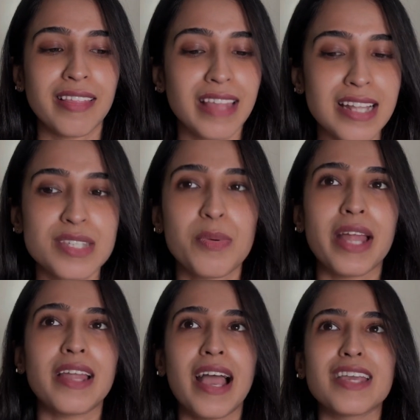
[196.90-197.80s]
That's
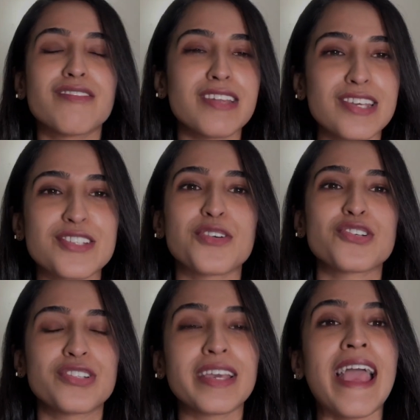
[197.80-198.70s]
when I
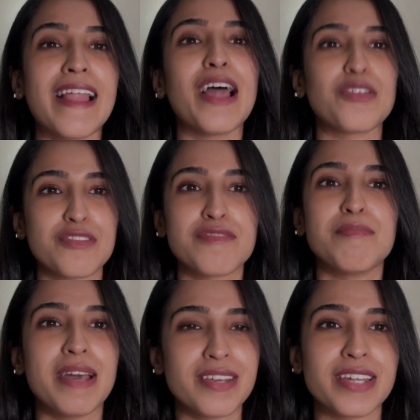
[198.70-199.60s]
researched the hell out of
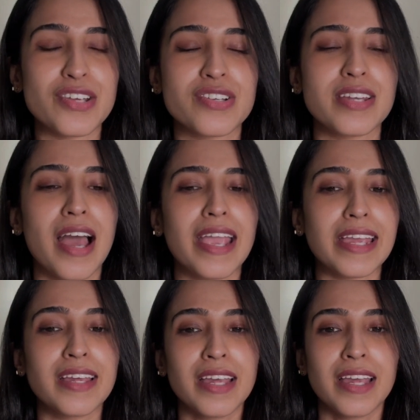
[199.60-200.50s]
meditation.
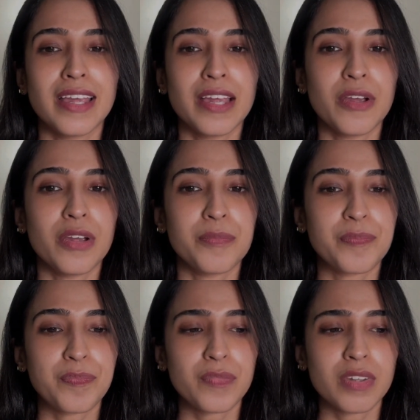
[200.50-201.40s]
I
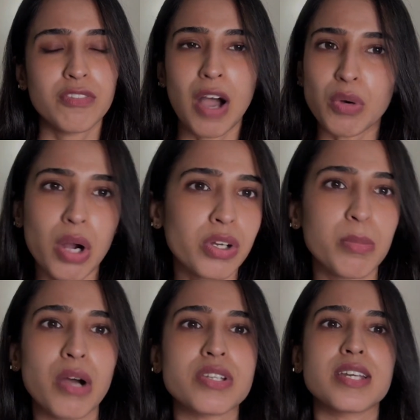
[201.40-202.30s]
found out
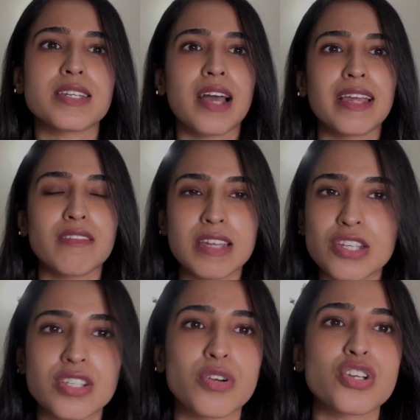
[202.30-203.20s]
about it. I
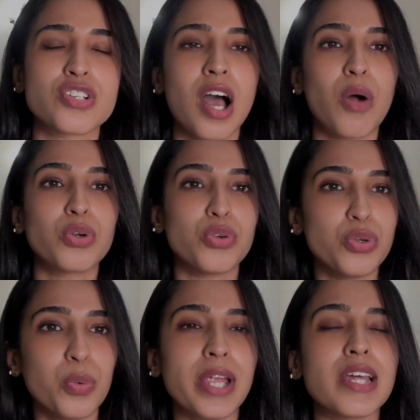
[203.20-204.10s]
researched how to
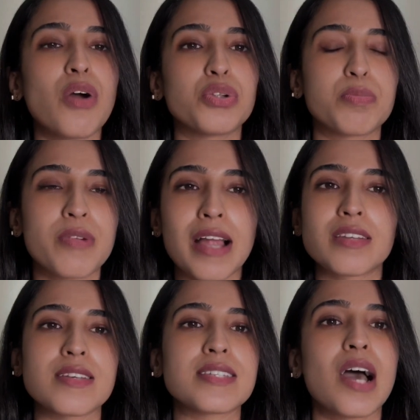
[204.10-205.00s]
do it, how to
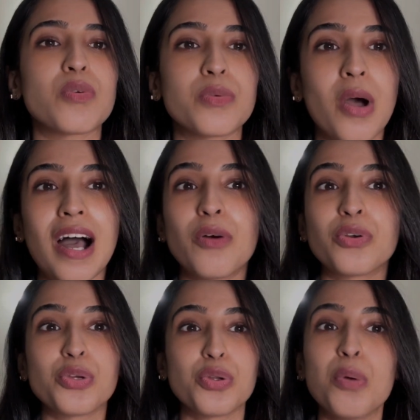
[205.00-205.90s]
practice, how
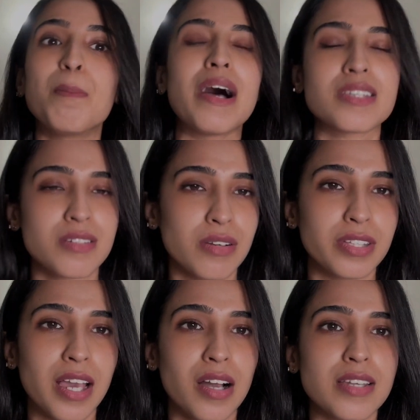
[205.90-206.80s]
to master
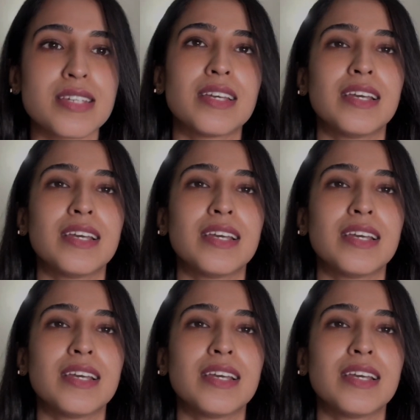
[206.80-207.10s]
the art.